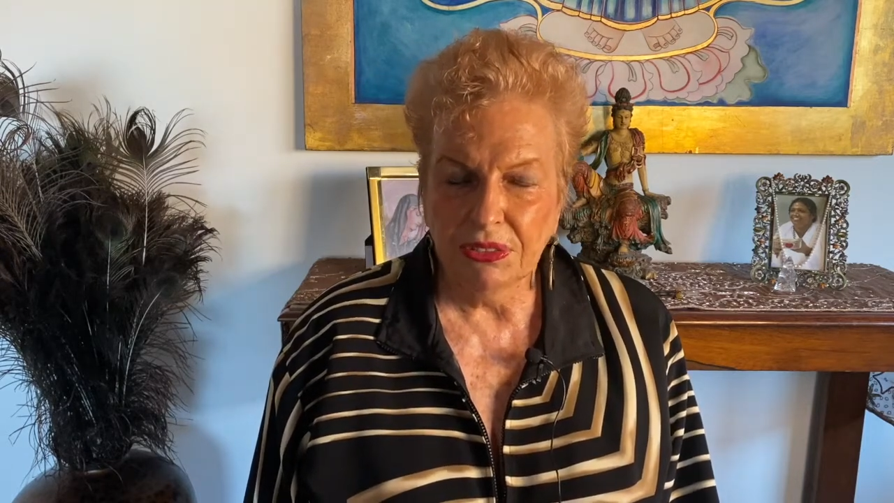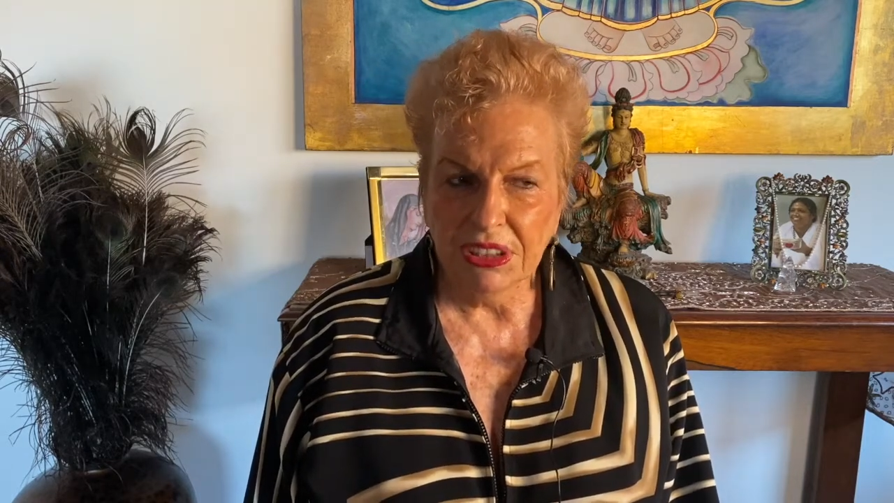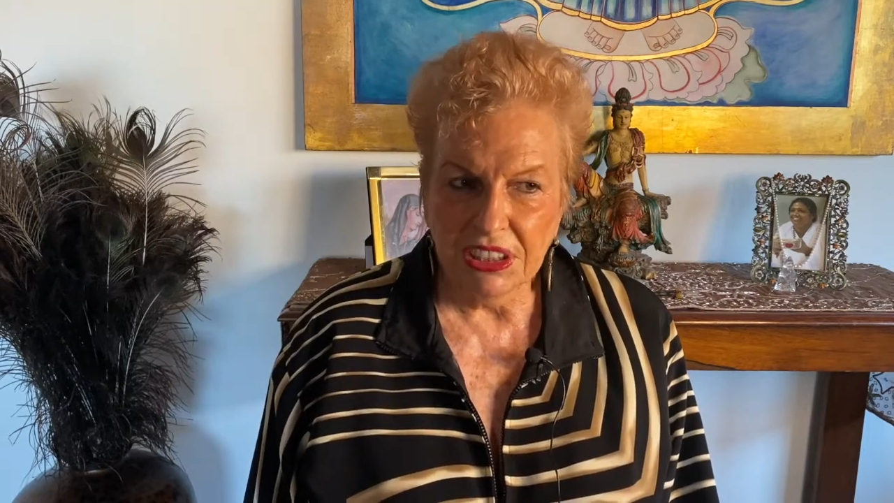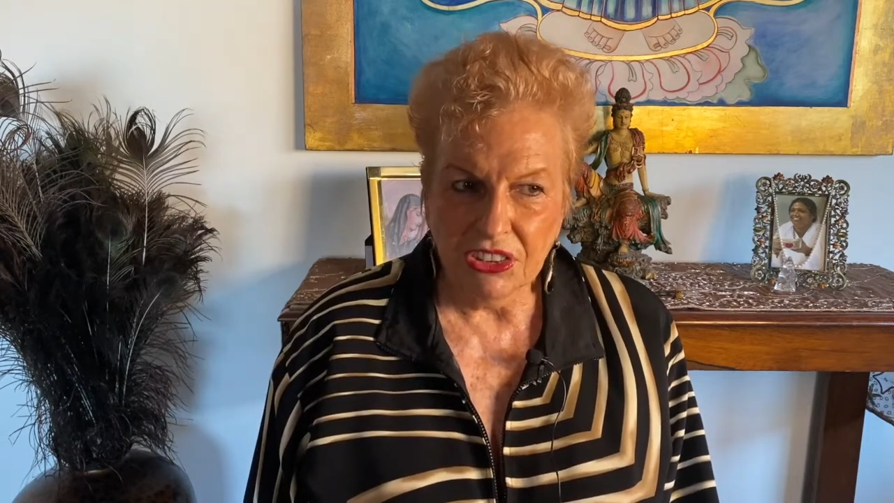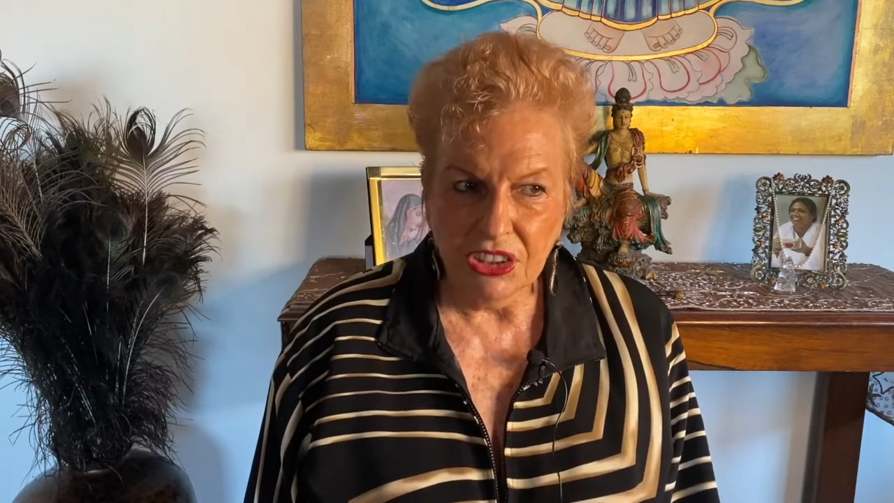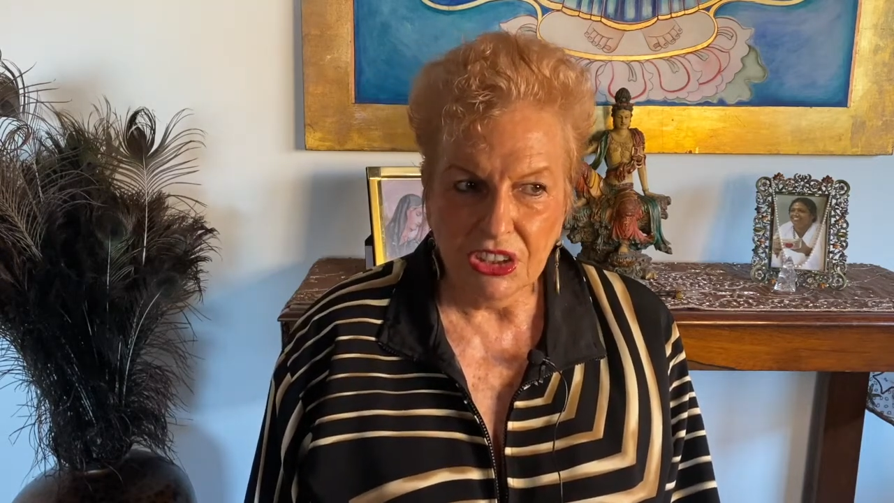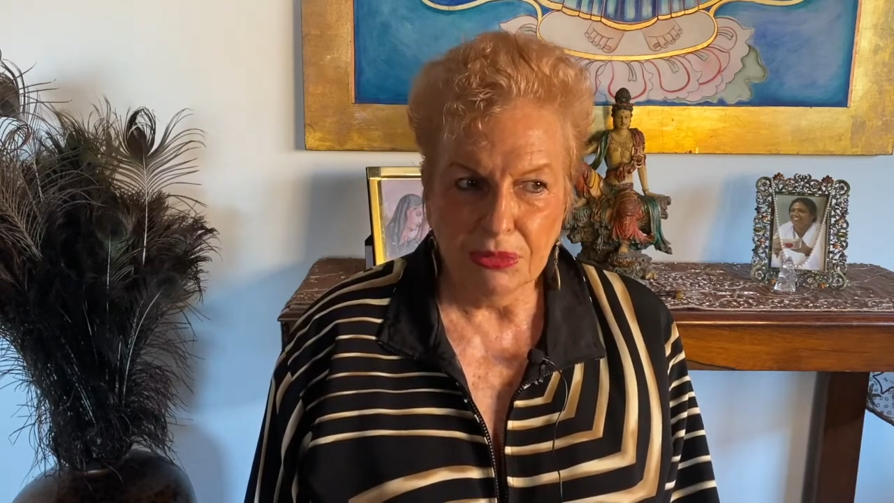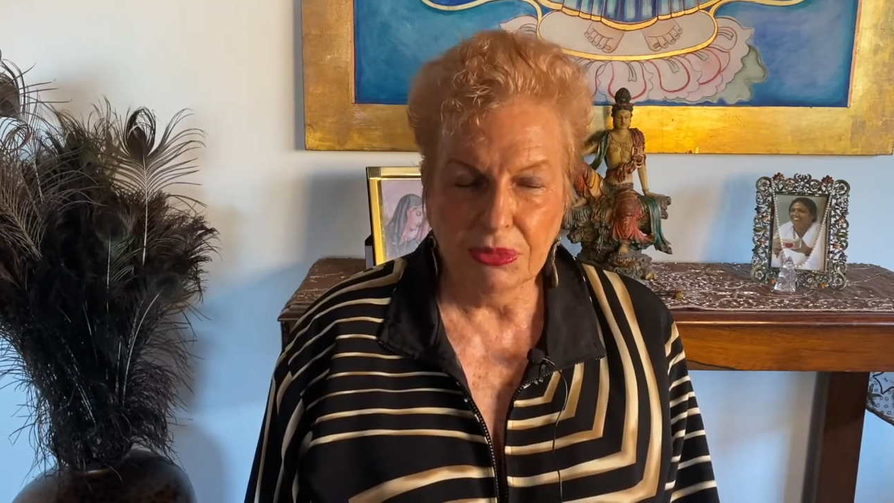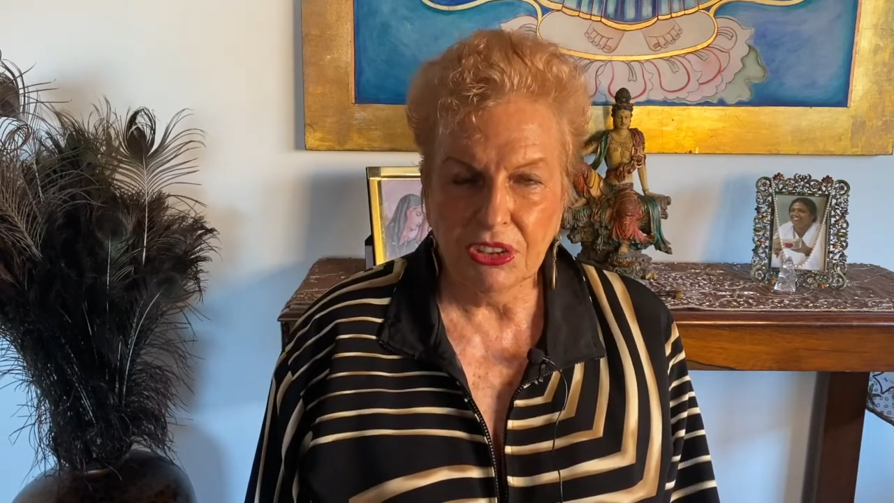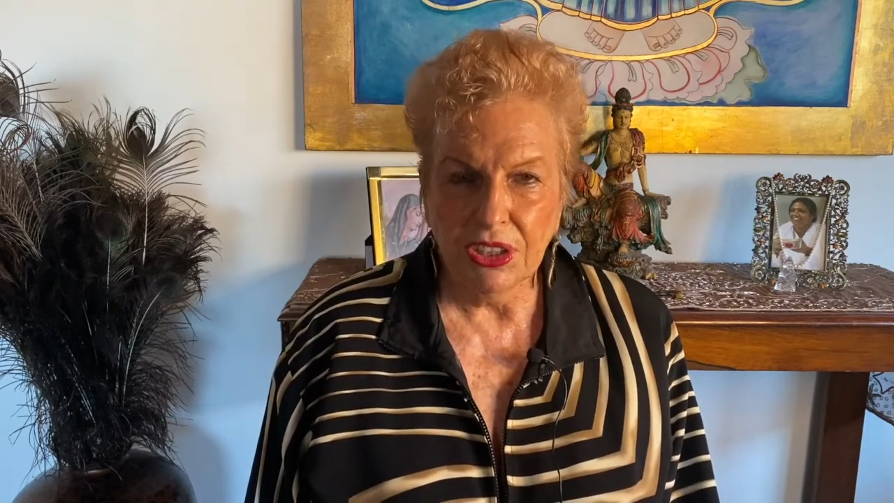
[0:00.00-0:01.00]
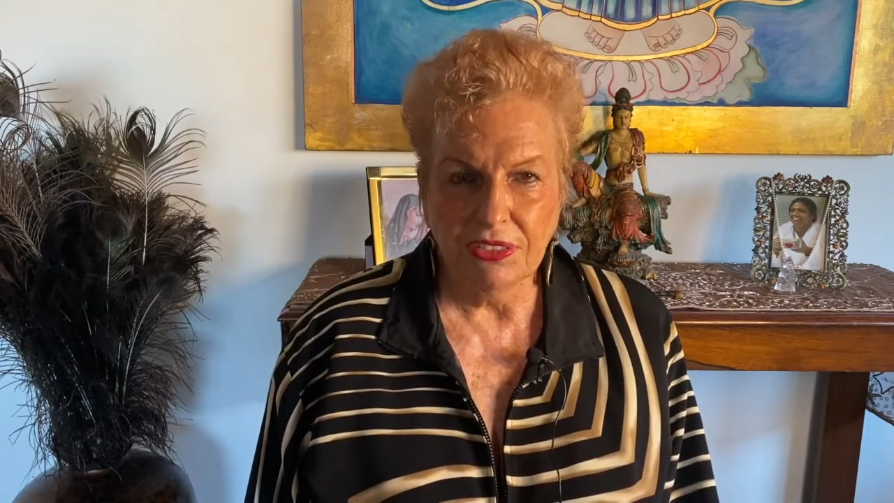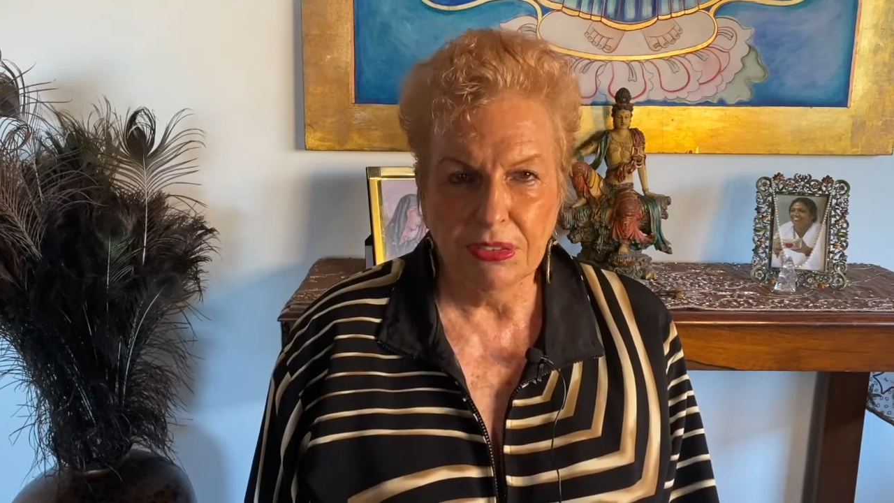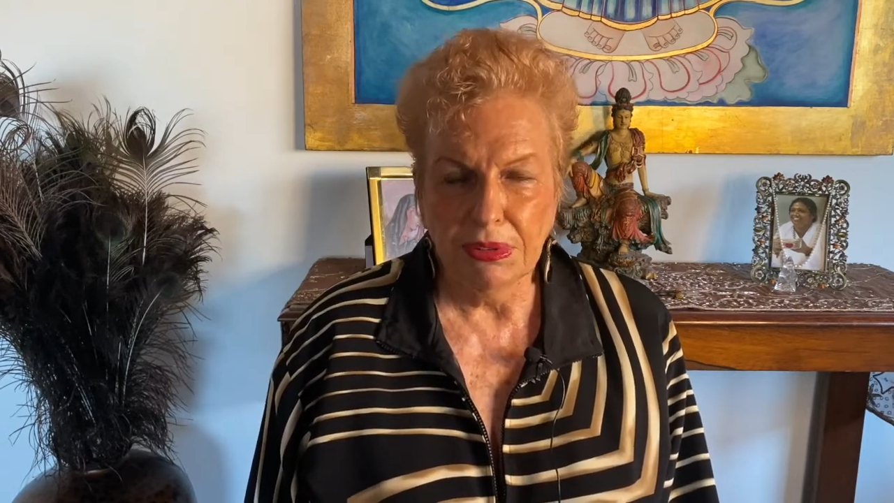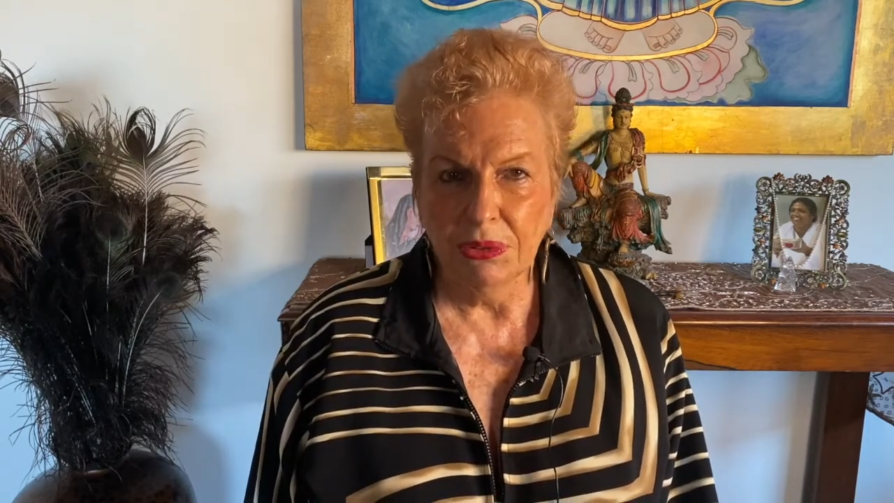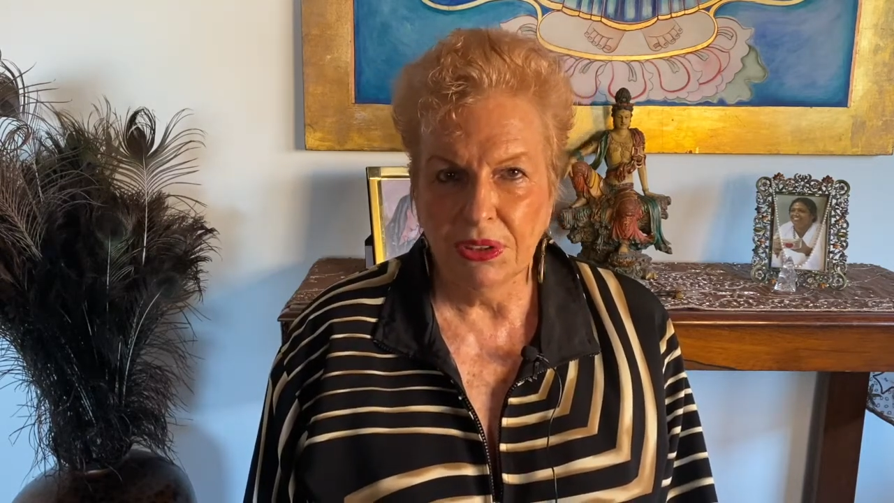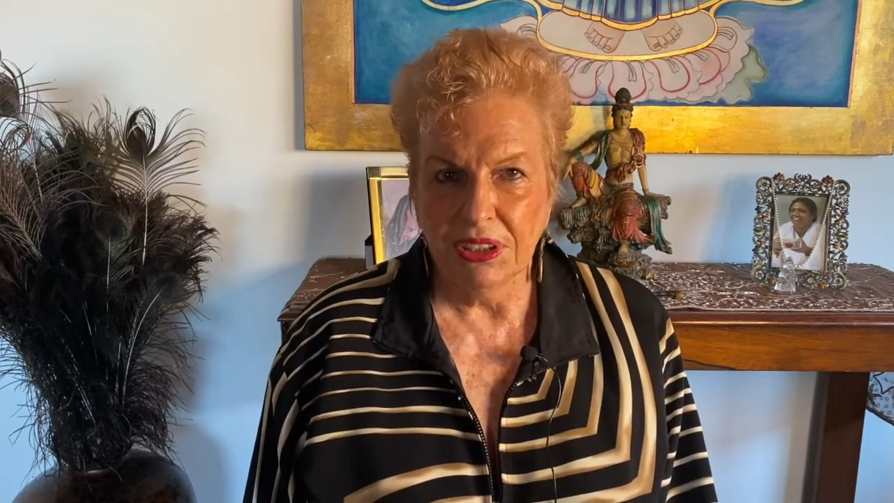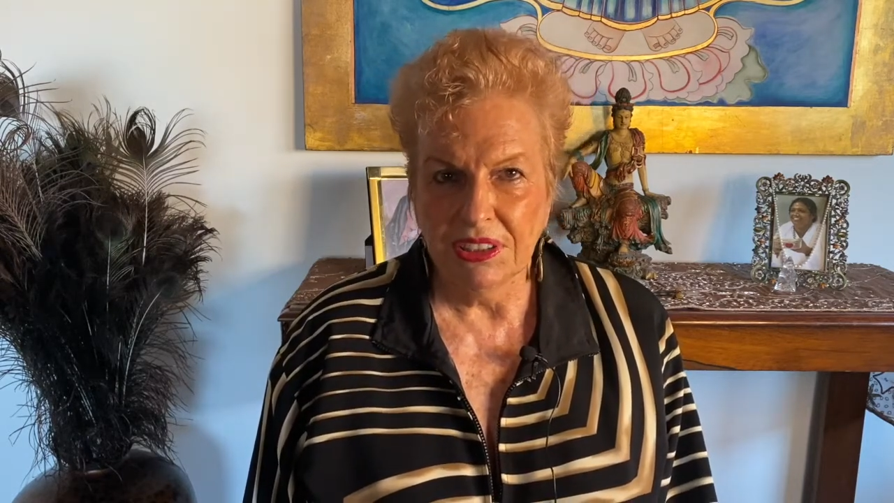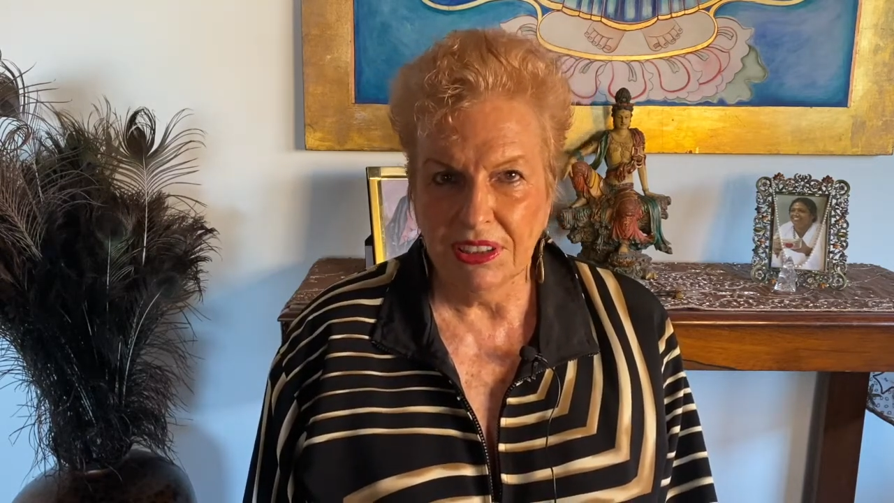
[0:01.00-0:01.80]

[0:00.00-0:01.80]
relationship is you have to be willing